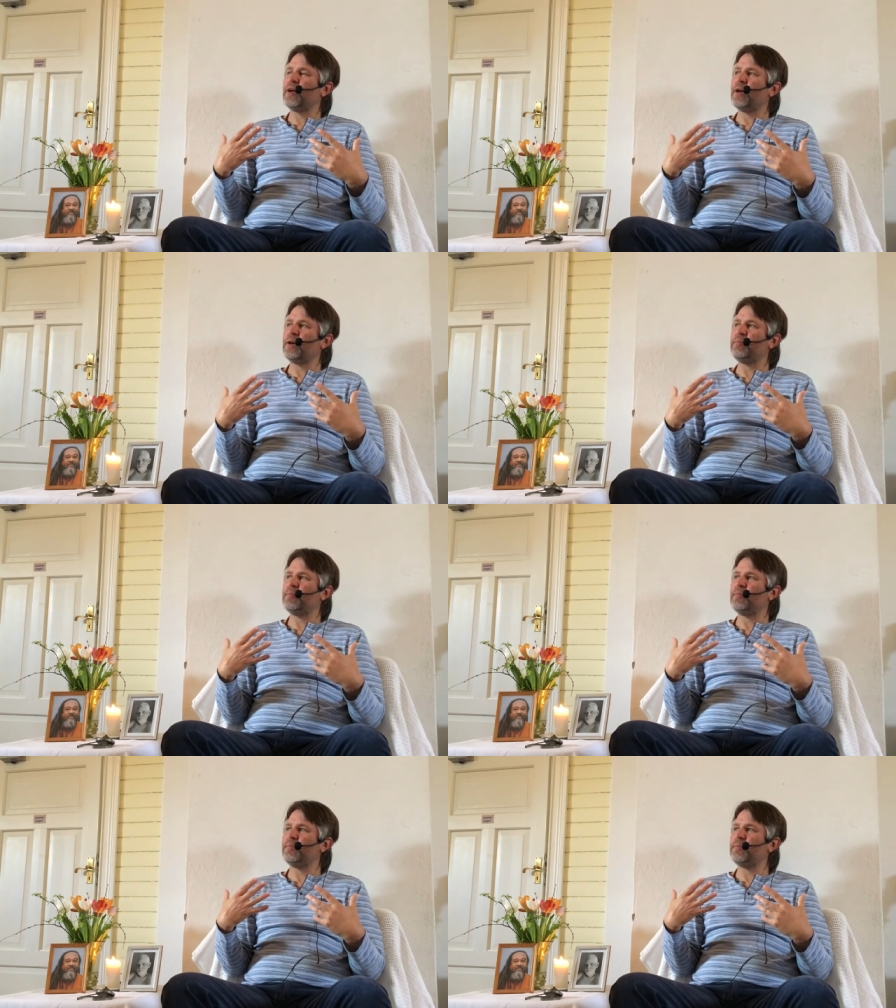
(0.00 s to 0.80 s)

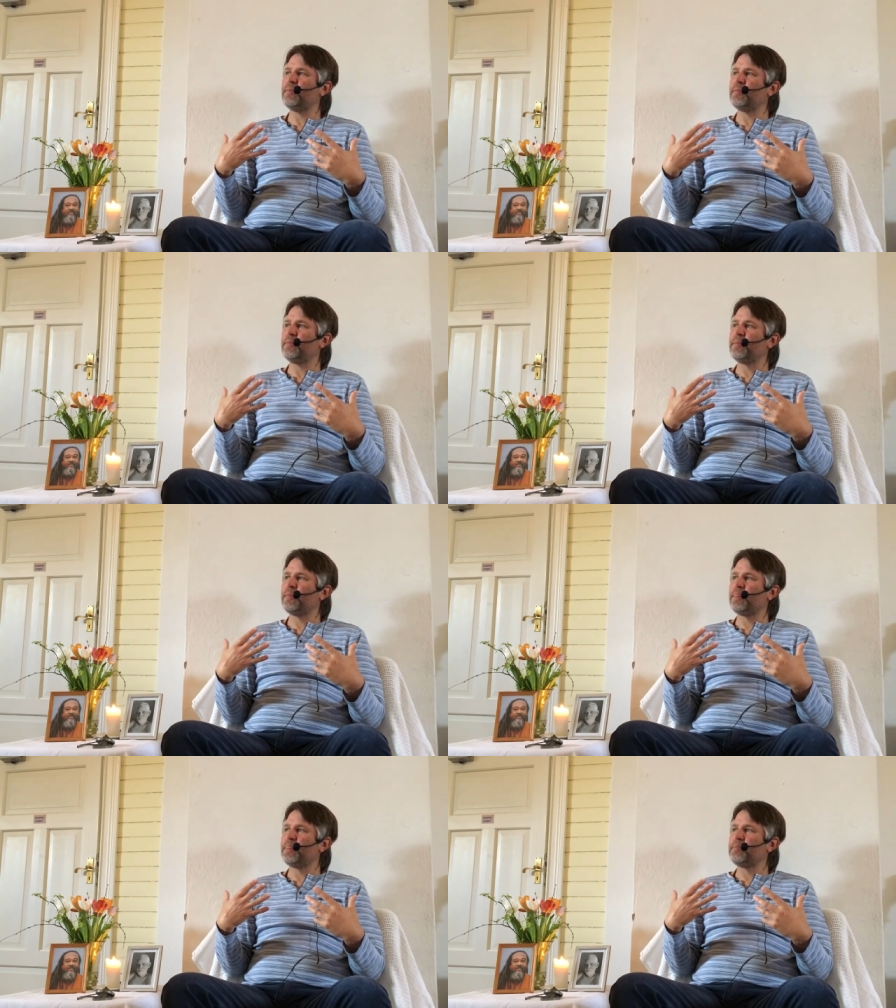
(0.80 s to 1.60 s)
um,
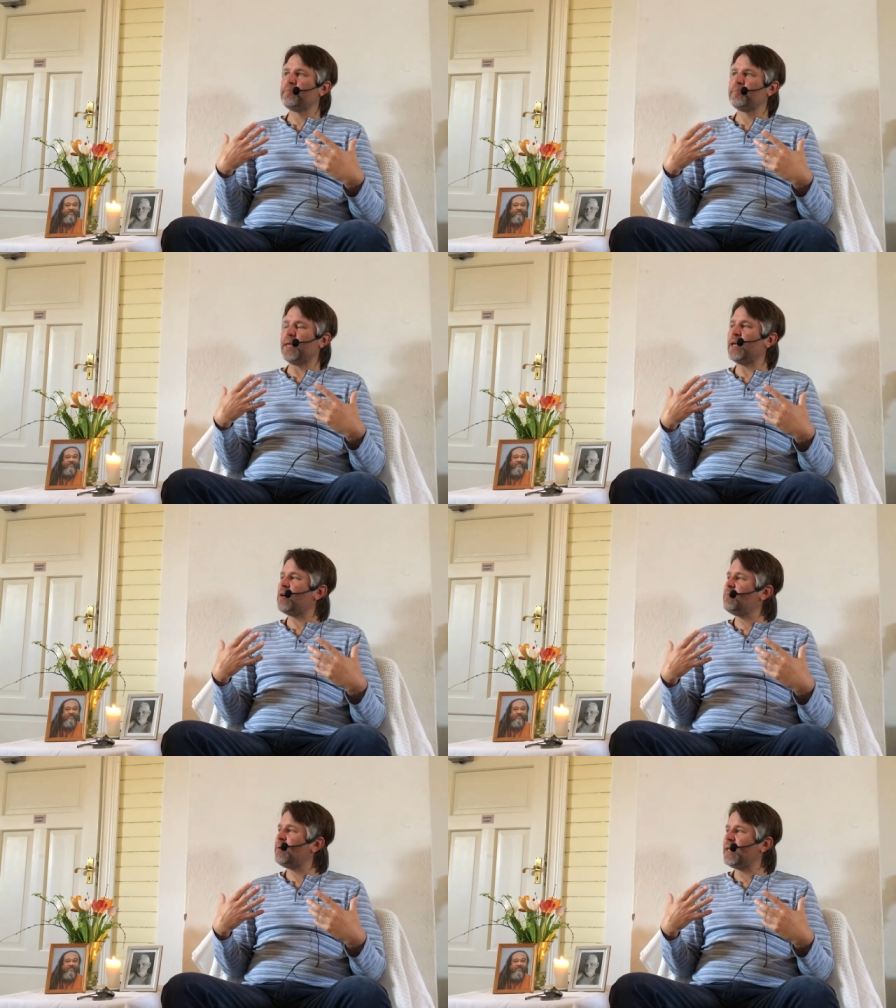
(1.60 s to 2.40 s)

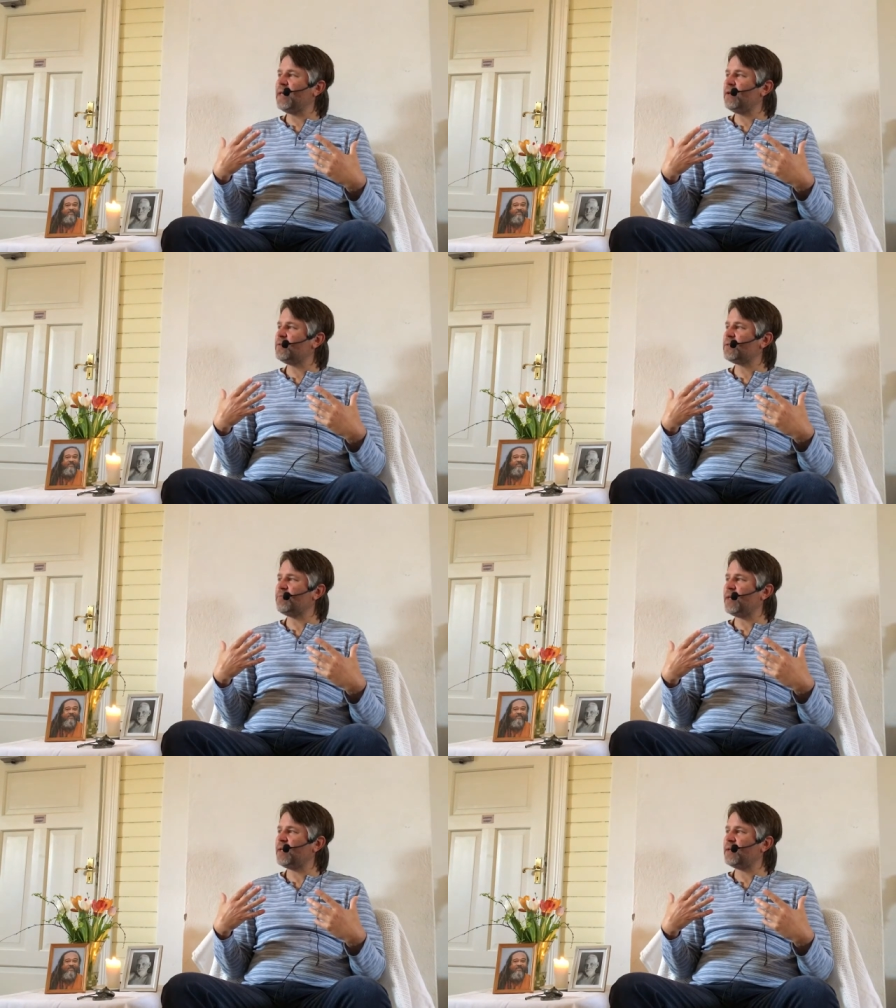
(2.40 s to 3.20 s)
incomplete or
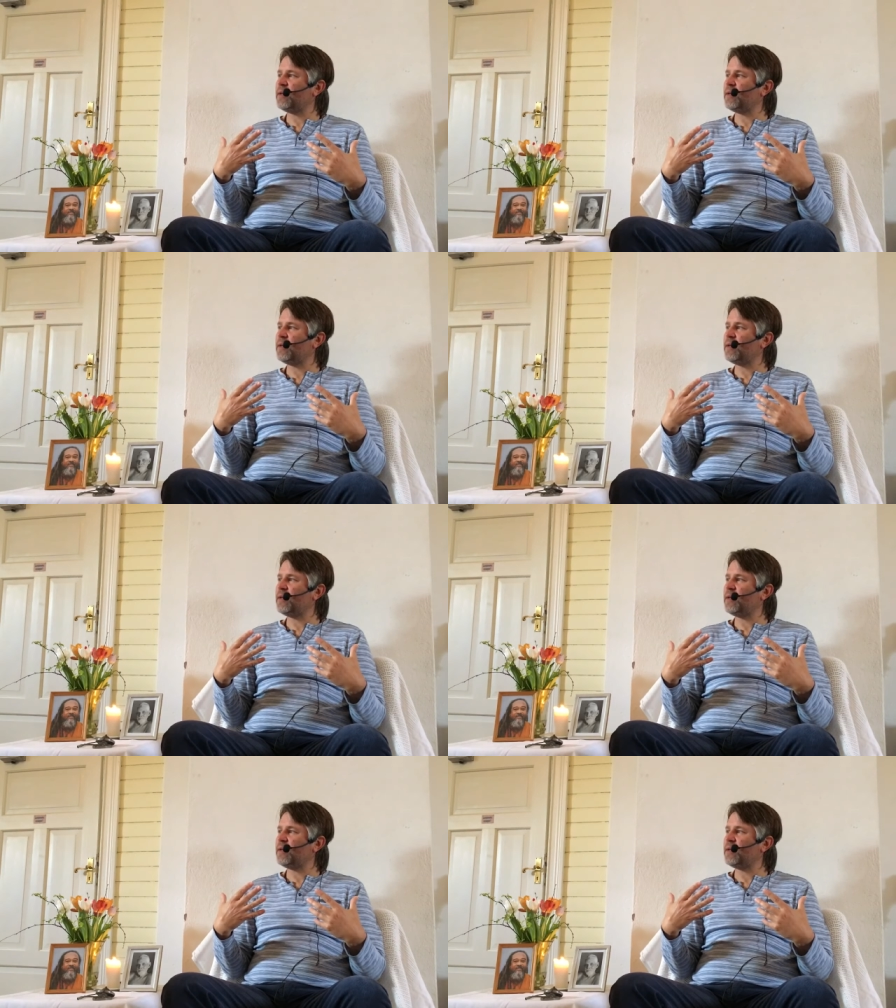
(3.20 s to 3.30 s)
something.